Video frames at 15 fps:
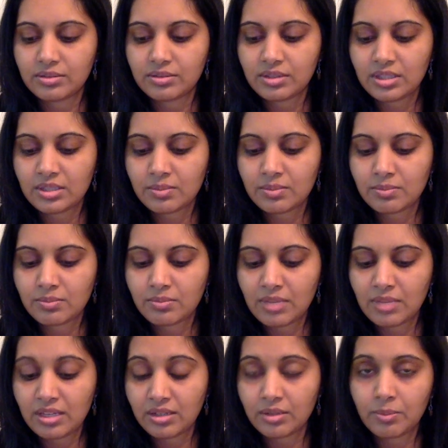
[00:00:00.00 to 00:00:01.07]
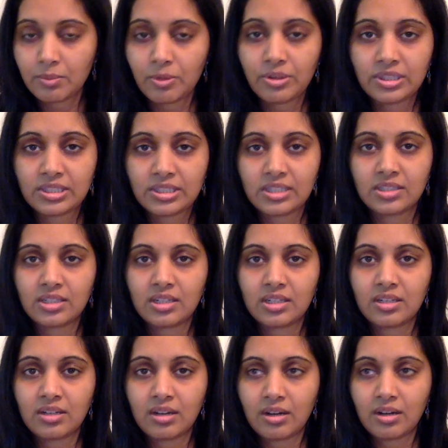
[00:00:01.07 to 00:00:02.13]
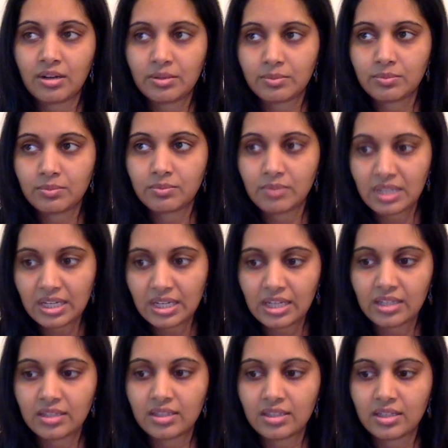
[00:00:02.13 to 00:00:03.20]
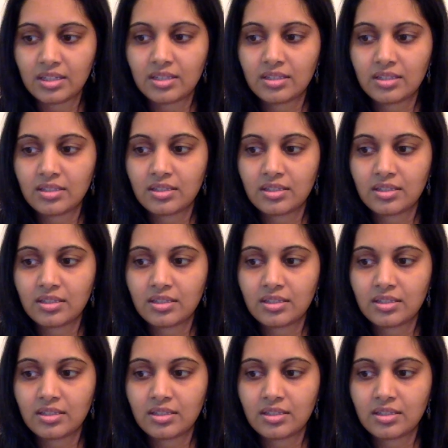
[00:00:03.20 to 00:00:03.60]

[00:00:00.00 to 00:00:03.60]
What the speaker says: these men that are porn addicted are admitting that